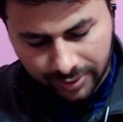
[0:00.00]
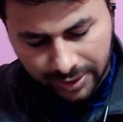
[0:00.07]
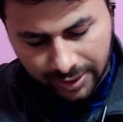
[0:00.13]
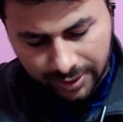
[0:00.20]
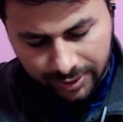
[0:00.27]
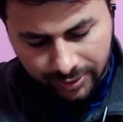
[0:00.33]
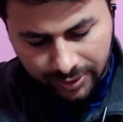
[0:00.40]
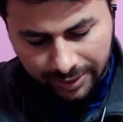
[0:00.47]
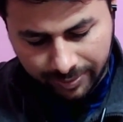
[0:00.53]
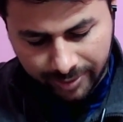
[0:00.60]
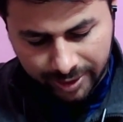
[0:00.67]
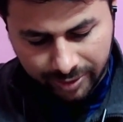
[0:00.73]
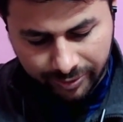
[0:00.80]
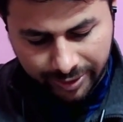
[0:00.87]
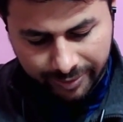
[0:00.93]
Okay, so that
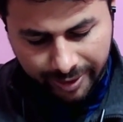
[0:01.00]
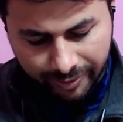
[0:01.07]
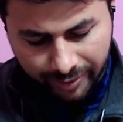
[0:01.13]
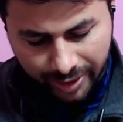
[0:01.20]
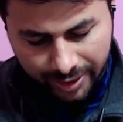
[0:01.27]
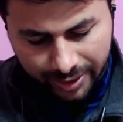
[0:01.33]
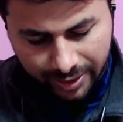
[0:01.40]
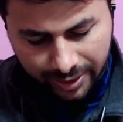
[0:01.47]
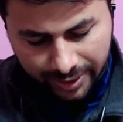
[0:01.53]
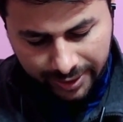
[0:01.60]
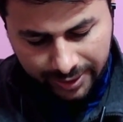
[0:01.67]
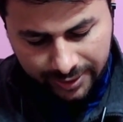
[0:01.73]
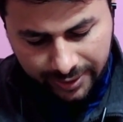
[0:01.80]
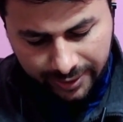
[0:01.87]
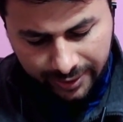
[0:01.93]
much will be work done
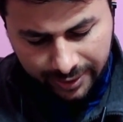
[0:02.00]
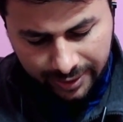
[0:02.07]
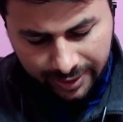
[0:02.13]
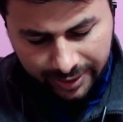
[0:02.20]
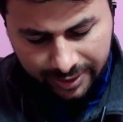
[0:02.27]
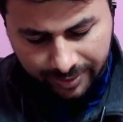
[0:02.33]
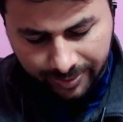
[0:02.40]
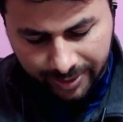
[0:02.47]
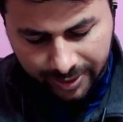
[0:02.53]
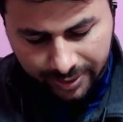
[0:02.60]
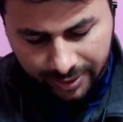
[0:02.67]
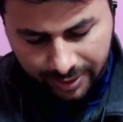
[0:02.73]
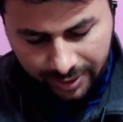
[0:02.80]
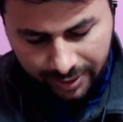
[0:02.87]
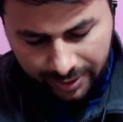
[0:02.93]
against the electric field.
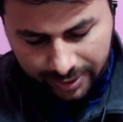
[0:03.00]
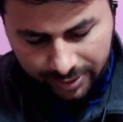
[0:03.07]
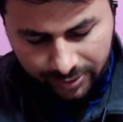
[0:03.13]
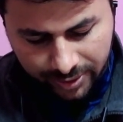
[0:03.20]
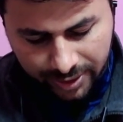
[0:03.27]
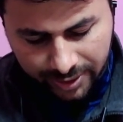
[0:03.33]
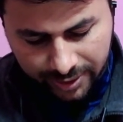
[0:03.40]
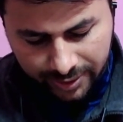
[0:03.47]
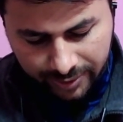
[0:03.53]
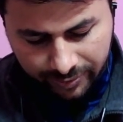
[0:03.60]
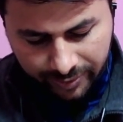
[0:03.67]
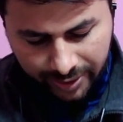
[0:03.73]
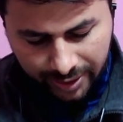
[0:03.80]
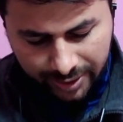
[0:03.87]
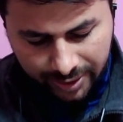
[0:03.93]
It is
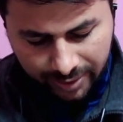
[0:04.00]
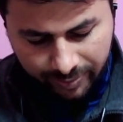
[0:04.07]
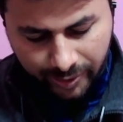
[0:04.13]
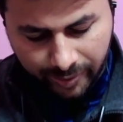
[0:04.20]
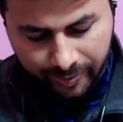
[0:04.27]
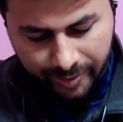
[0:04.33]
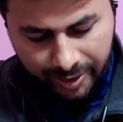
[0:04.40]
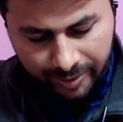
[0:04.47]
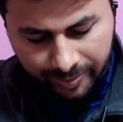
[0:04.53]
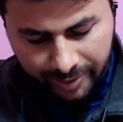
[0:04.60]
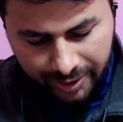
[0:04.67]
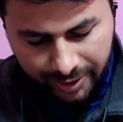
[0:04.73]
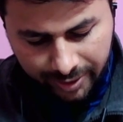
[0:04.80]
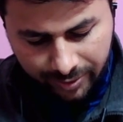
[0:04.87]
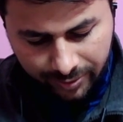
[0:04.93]
work done from
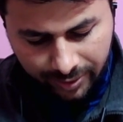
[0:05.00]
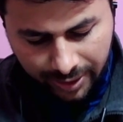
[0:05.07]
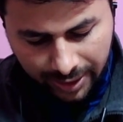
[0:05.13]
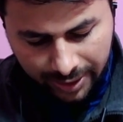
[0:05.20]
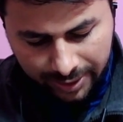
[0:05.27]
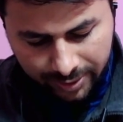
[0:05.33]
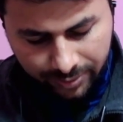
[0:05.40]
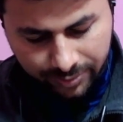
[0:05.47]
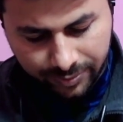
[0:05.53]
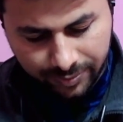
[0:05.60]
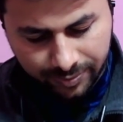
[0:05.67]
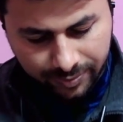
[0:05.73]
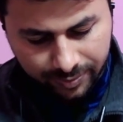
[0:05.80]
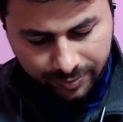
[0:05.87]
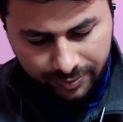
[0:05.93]
infinity to R2
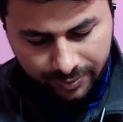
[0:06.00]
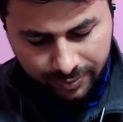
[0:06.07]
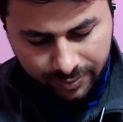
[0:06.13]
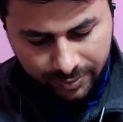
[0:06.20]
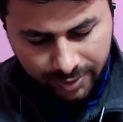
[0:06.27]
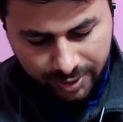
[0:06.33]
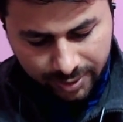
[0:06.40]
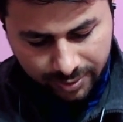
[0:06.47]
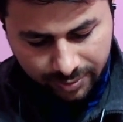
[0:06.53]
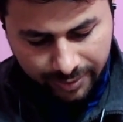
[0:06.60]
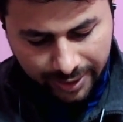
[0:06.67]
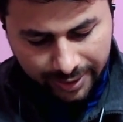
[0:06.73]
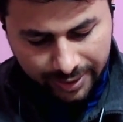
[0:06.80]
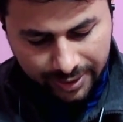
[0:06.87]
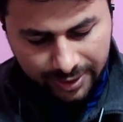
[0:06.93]

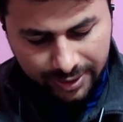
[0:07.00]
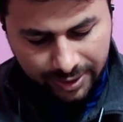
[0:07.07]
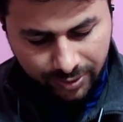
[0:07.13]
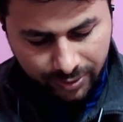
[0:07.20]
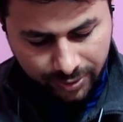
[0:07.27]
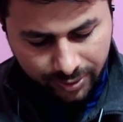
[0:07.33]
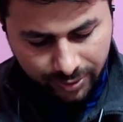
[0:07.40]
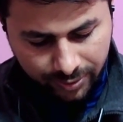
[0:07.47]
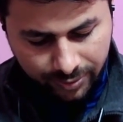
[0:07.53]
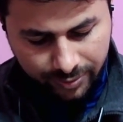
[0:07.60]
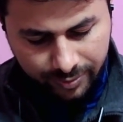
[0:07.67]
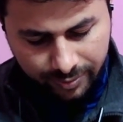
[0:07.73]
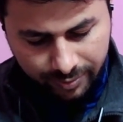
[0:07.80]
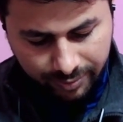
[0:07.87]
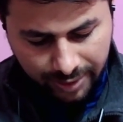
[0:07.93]
minus Q2
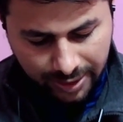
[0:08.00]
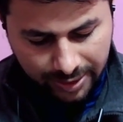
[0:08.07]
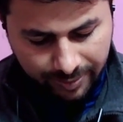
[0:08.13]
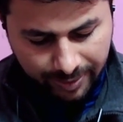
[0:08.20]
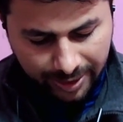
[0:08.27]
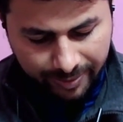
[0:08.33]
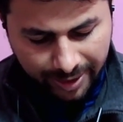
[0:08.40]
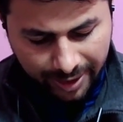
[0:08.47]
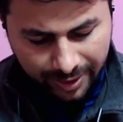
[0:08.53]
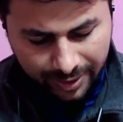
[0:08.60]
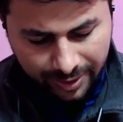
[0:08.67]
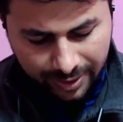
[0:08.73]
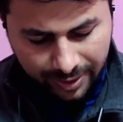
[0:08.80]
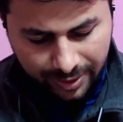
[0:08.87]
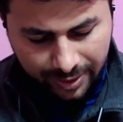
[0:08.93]
multiplied by
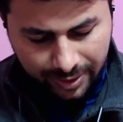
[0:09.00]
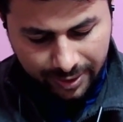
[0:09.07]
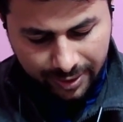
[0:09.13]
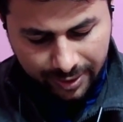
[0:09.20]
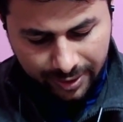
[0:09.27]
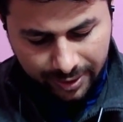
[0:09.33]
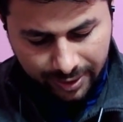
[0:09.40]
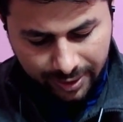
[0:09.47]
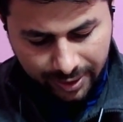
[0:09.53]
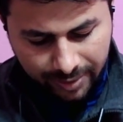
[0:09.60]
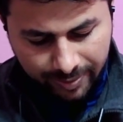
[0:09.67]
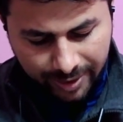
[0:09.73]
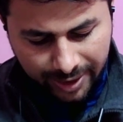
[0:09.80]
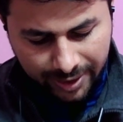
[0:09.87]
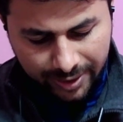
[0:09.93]

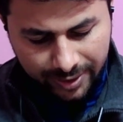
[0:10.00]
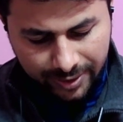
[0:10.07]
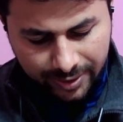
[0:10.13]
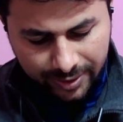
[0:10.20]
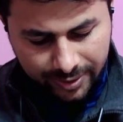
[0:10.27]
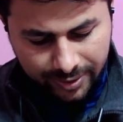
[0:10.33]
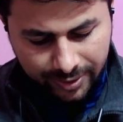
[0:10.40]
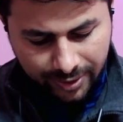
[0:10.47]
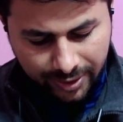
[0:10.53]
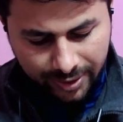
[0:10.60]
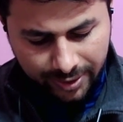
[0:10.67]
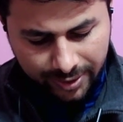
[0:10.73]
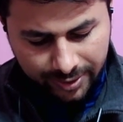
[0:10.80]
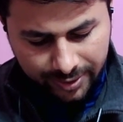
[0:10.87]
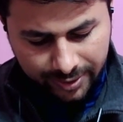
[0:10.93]
E bar
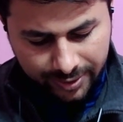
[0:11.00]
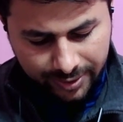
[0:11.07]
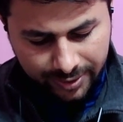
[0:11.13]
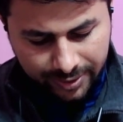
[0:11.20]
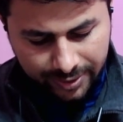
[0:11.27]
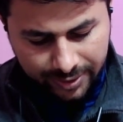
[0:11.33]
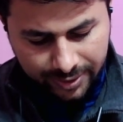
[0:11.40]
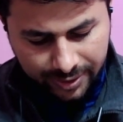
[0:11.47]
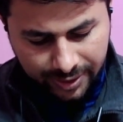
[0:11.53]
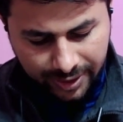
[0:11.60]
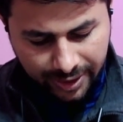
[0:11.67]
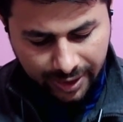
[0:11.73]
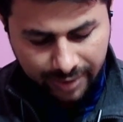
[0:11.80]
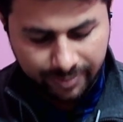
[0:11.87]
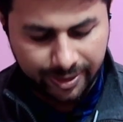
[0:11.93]
dot
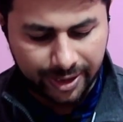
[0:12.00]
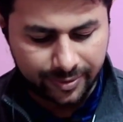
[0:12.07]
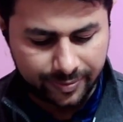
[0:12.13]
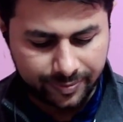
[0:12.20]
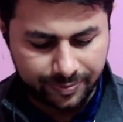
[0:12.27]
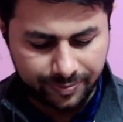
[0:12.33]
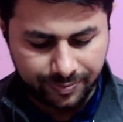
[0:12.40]
dr bar,